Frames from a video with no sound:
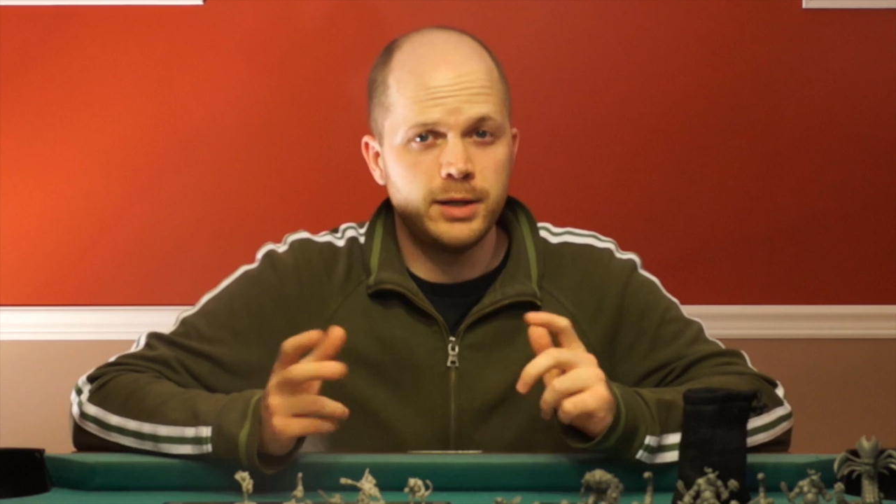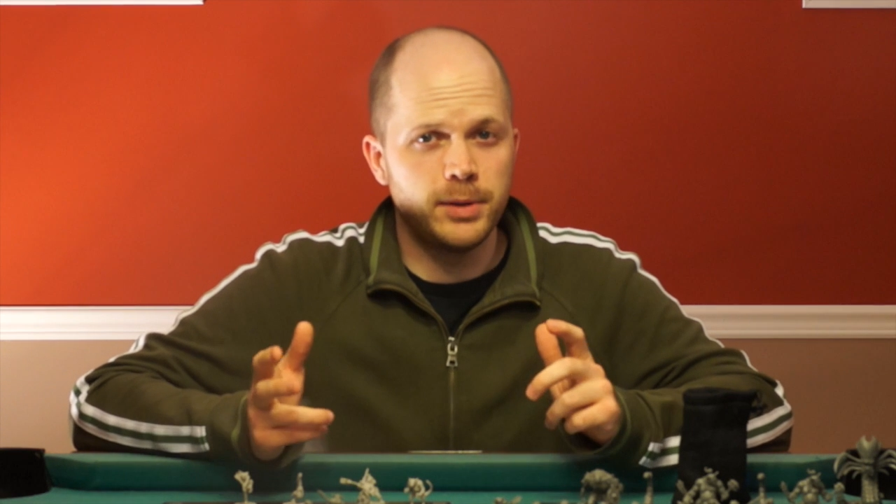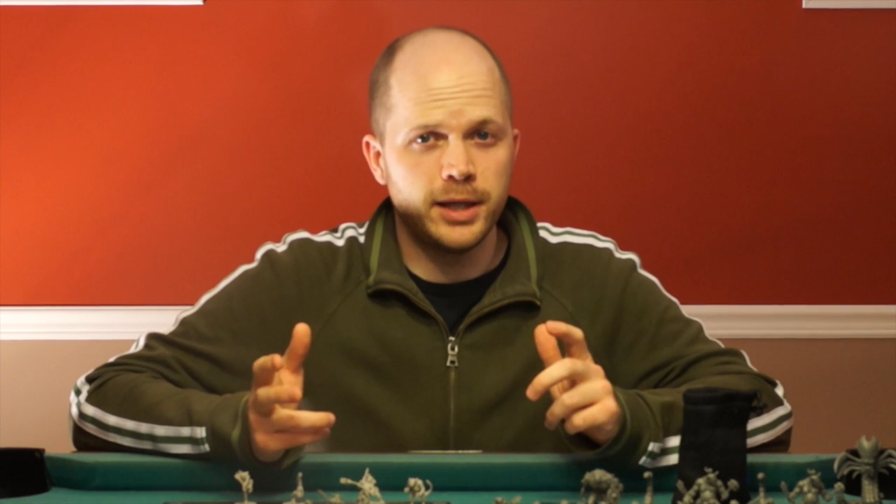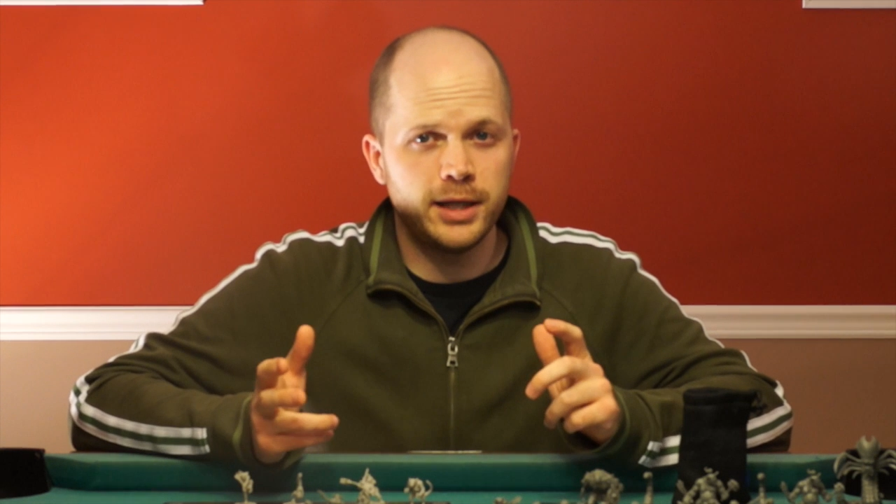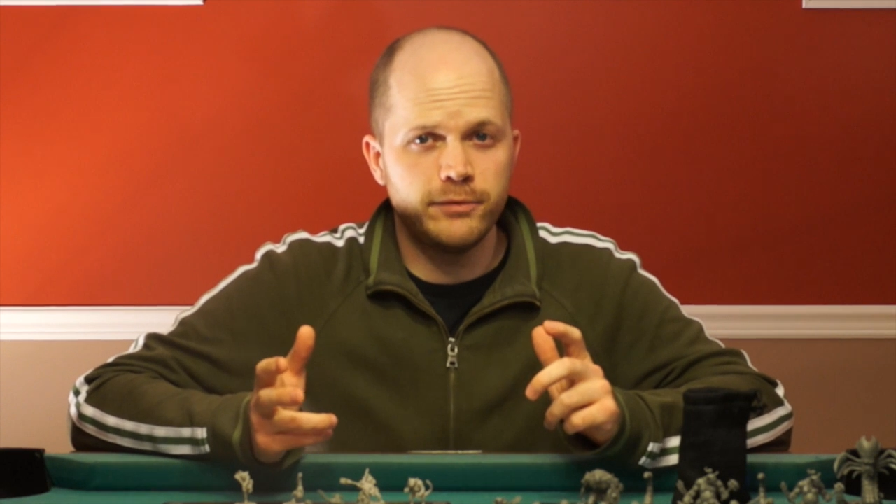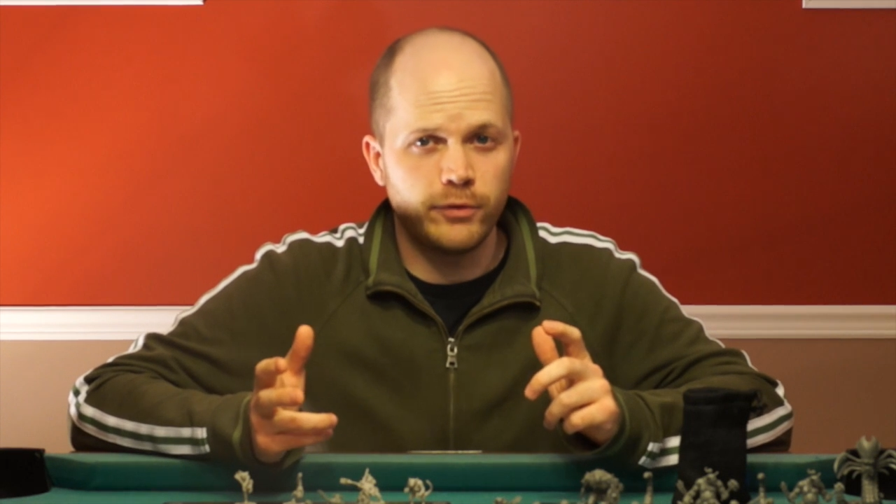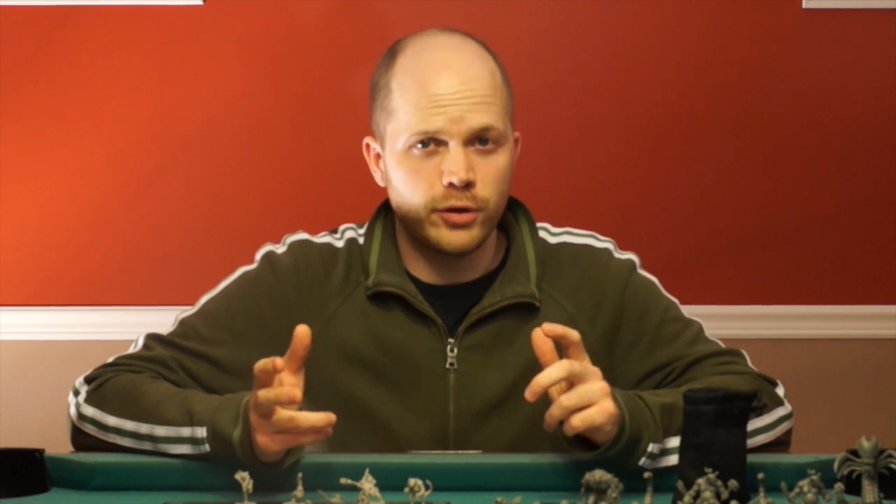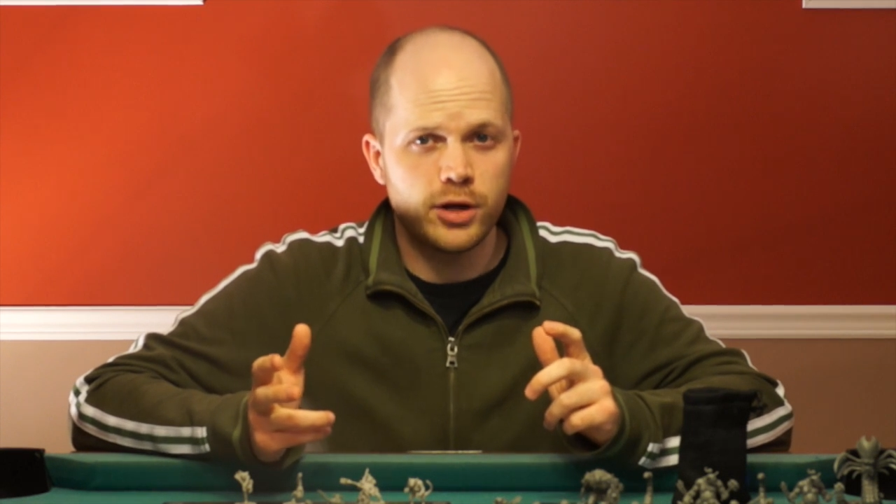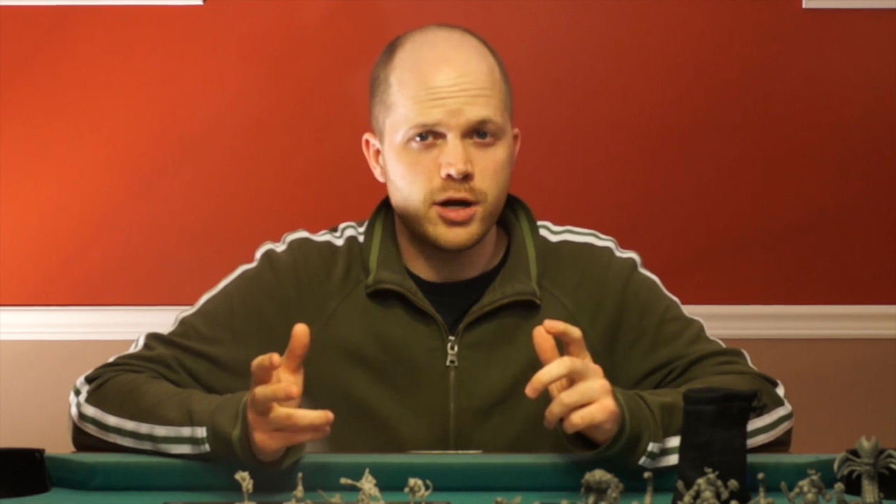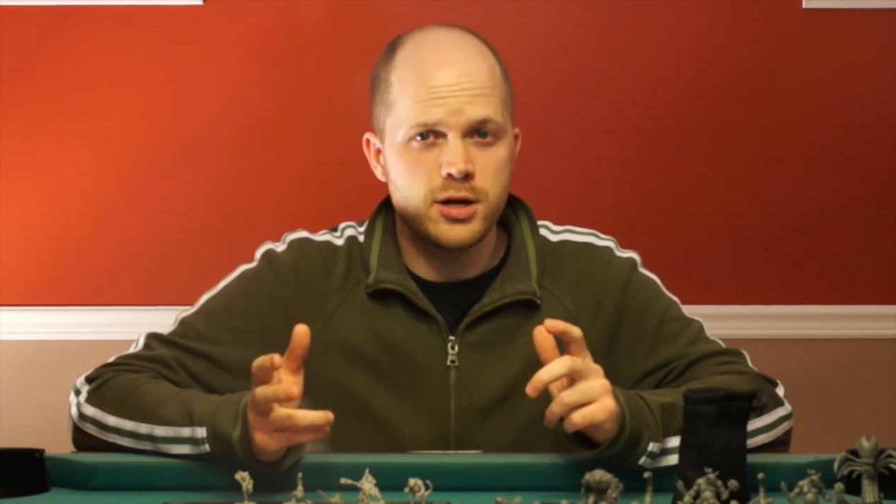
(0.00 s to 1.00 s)
played
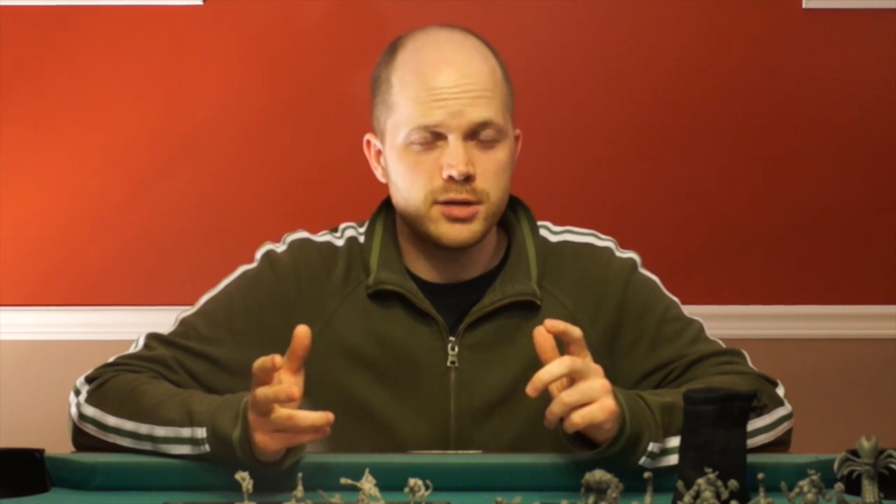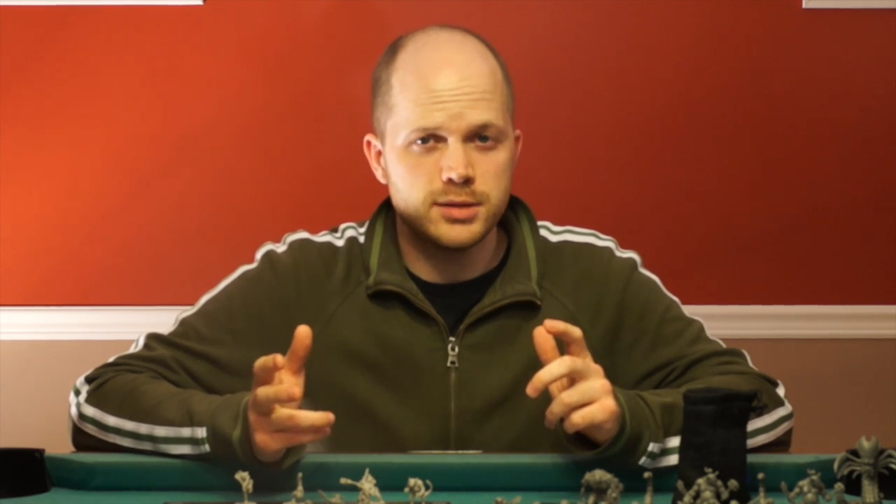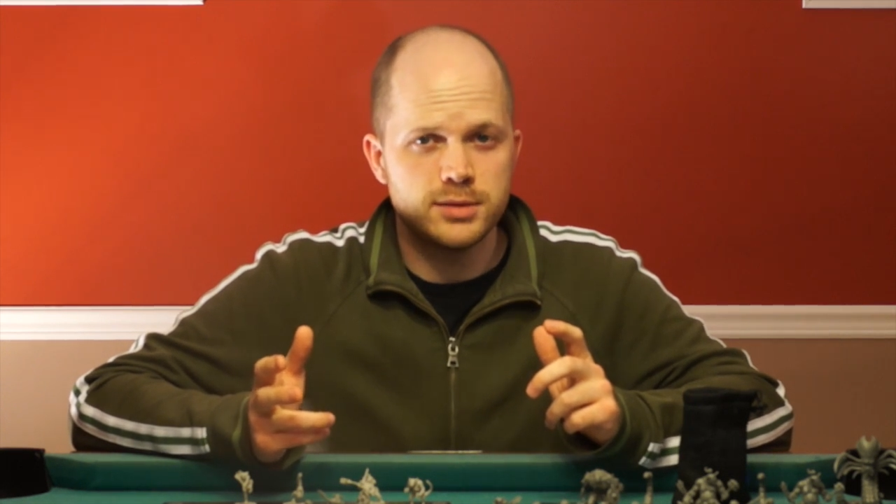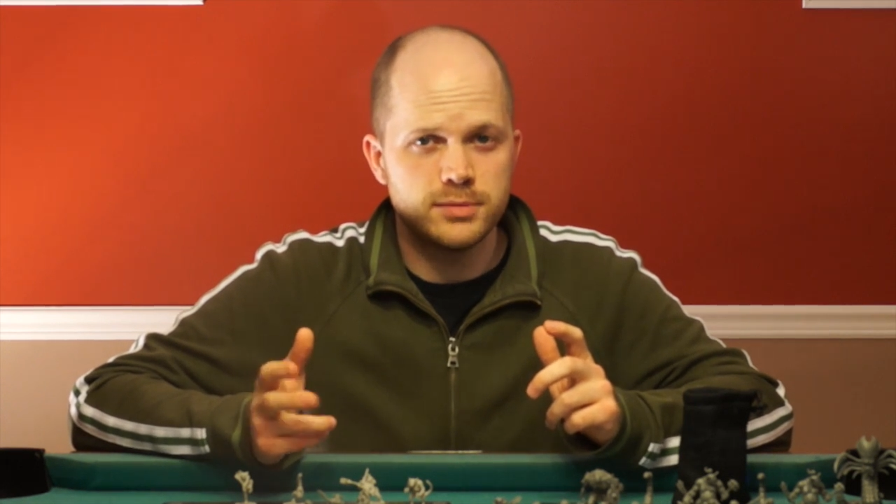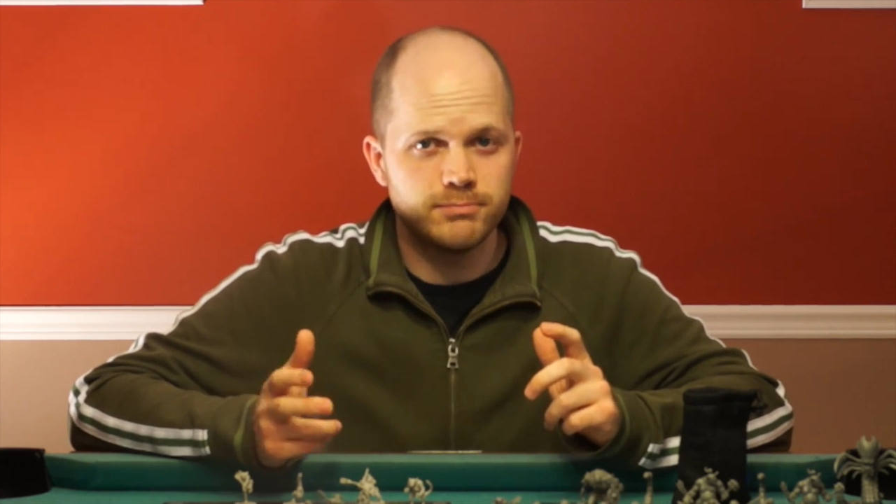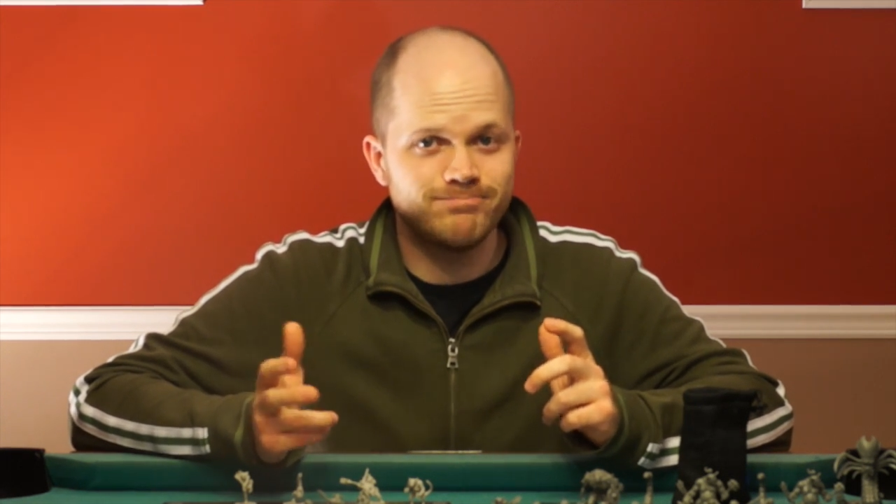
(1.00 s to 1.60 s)
4 cards,